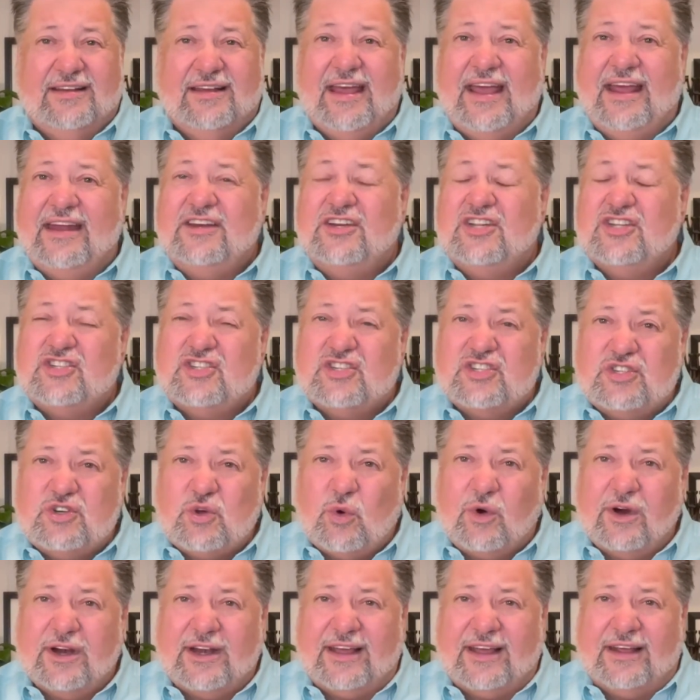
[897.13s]
and
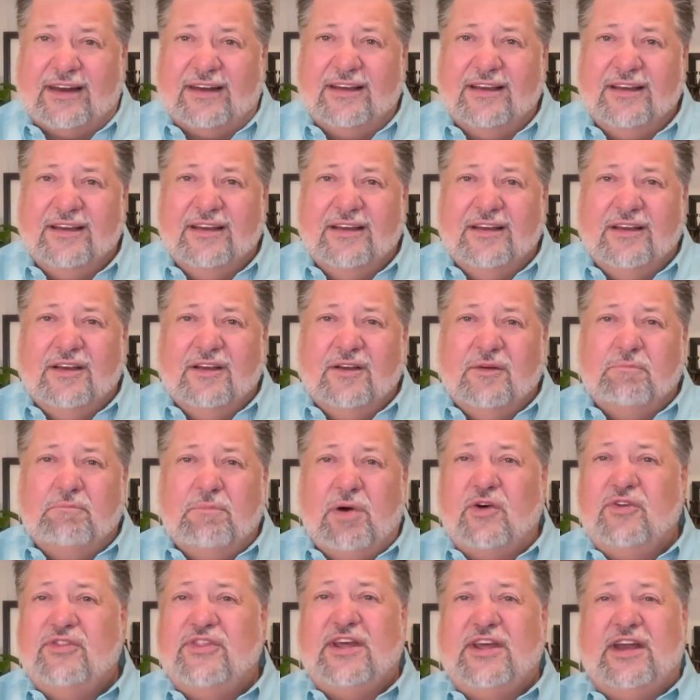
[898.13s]
distorted,
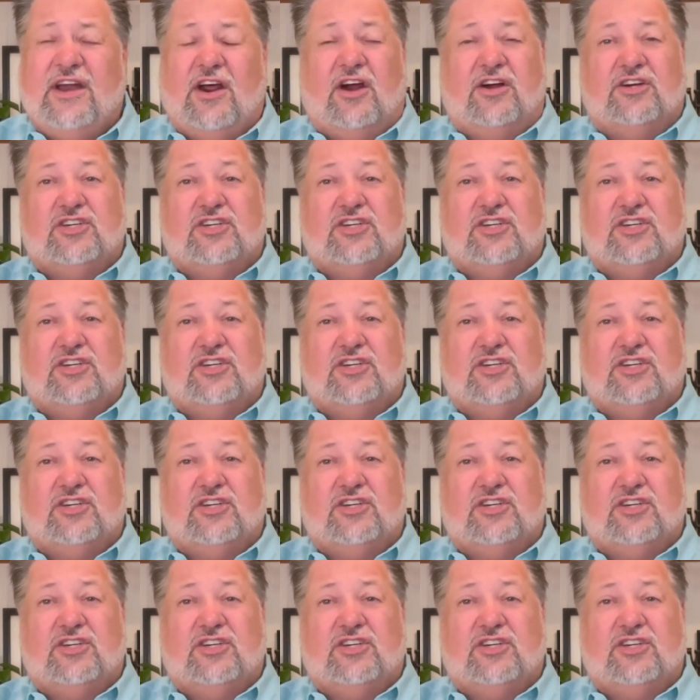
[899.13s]
both in our